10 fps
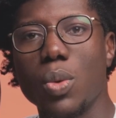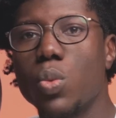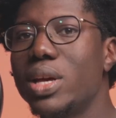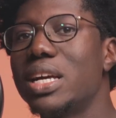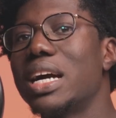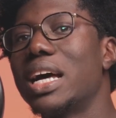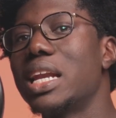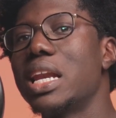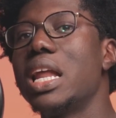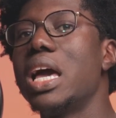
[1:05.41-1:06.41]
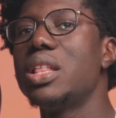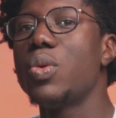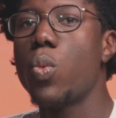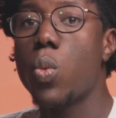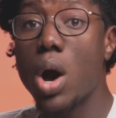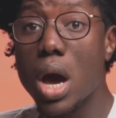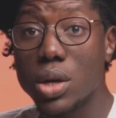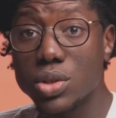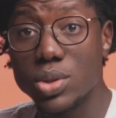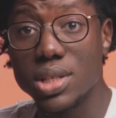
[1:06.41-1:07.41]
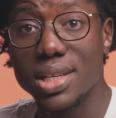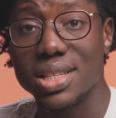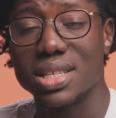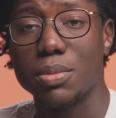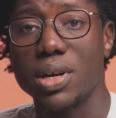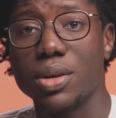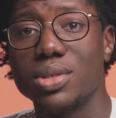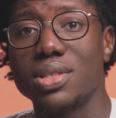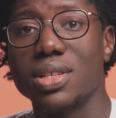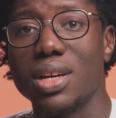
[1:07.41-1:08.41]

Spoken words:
we can learn one or two things about